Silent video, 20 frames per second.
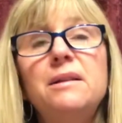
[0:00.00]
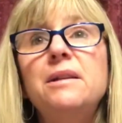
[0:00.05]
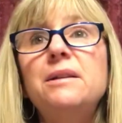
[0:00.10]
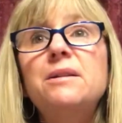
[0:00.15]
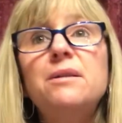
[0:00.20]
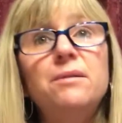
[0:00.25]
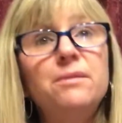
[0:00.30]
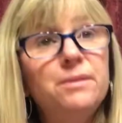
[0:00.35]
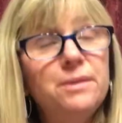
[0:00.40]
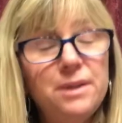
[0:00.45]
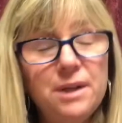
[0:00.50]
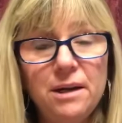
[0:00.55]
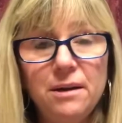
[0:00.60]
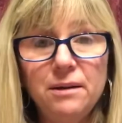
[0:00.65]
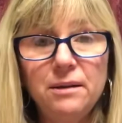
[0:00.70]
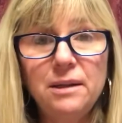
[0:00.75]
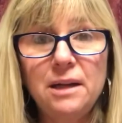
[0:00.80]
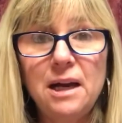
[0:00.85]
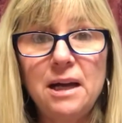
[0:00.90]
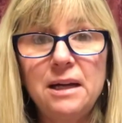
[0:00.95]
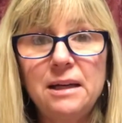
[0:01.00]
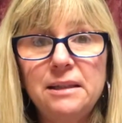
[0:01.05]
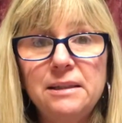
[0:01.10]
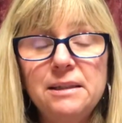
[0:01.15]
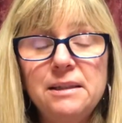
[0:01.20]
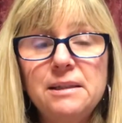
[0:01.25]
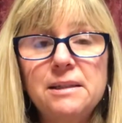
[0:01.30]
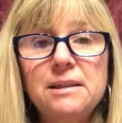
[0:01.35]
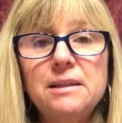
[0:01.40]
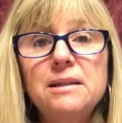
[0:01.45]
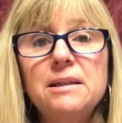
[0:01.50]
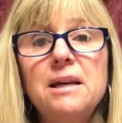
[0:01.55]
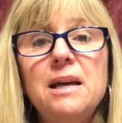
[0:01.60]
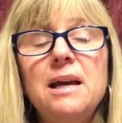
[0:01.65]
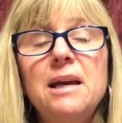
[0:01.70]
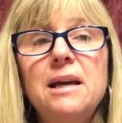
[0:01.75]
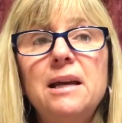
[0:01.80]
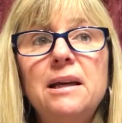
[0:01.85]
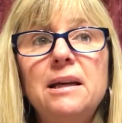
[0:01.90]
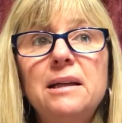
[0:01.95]
They don't tell lies
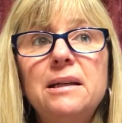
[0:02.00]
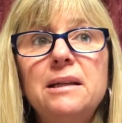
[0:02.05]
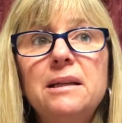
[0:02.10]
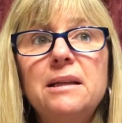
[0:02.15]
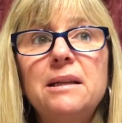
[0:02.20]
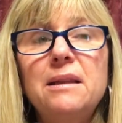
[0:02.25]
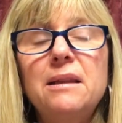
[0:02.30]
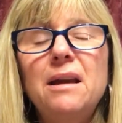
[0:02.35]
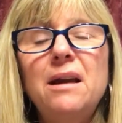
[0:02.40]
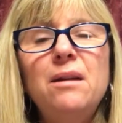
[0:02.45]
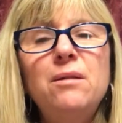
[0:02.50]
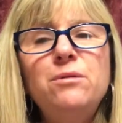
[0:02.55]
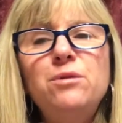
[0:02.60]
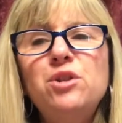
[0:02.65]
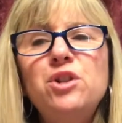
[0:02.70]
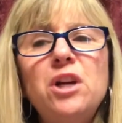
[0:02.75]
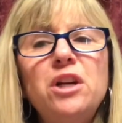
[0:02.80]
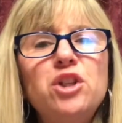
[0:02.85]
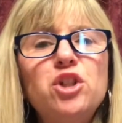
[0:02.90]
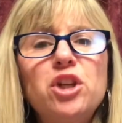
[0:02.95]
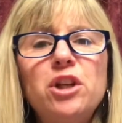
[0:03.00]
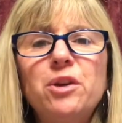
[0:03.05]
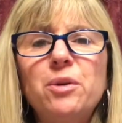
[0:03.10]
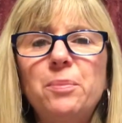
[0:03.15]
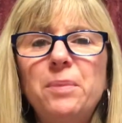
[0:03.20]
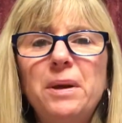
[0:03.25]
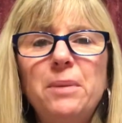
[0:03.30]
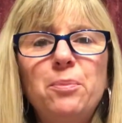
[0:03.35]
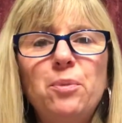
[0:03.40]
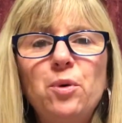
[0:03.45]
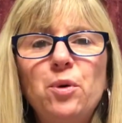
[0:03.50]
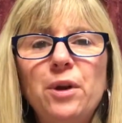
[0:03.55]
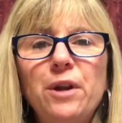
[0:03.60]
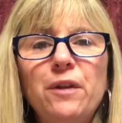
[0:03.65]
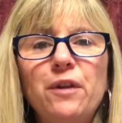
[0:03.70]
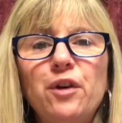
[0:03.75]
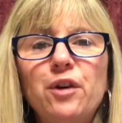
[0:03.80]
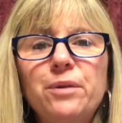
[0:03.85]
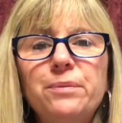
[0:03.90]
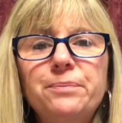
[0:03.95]
and they don't judge other people
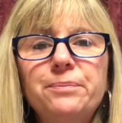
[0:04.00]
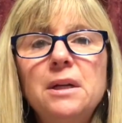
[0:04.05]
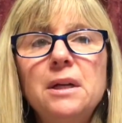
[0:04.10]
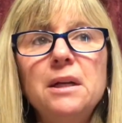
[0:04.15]
either.